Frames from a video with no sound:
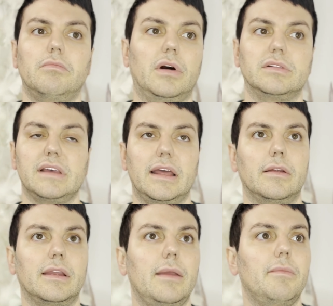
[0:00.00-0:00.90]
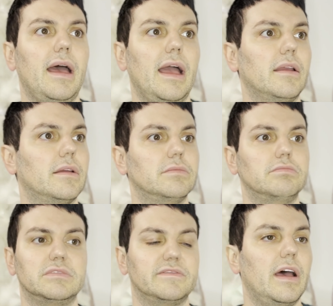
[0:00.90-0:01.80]
mulled cider came back
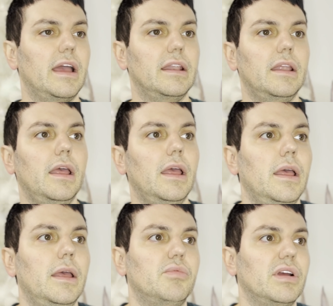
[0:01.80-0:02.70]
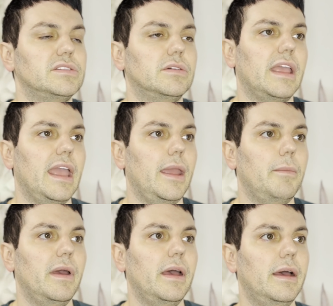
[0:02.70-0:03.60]
was fine Pretzel
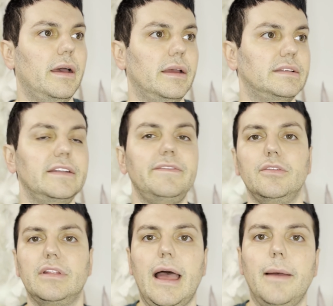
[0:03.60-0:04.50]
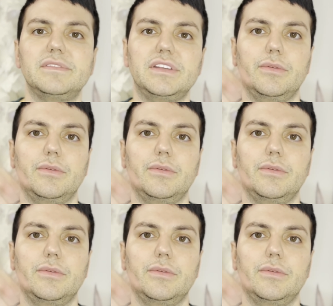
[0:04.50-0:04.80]
came, did a few laps.